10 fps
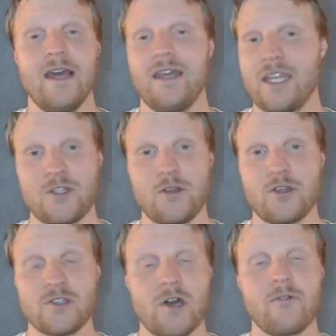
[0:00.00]
And I should have
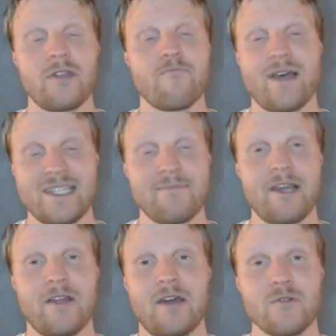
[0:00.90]
just gone with the best
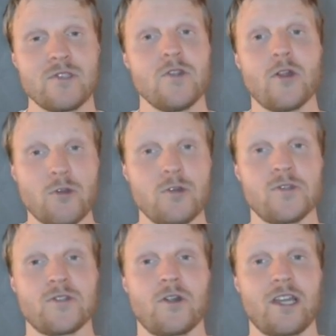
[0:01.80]
player that was not going to
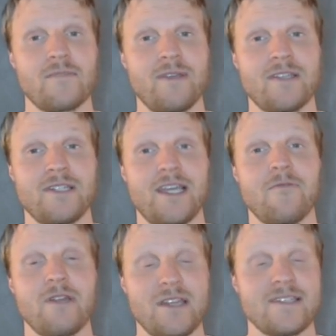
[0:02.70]
start against PSG,
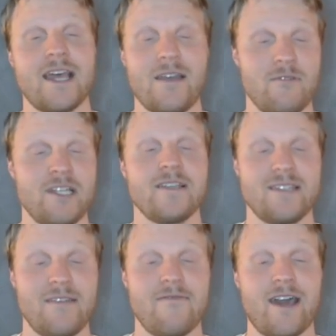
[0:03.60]
which is
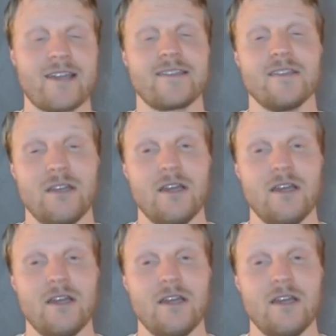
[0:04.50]
in fact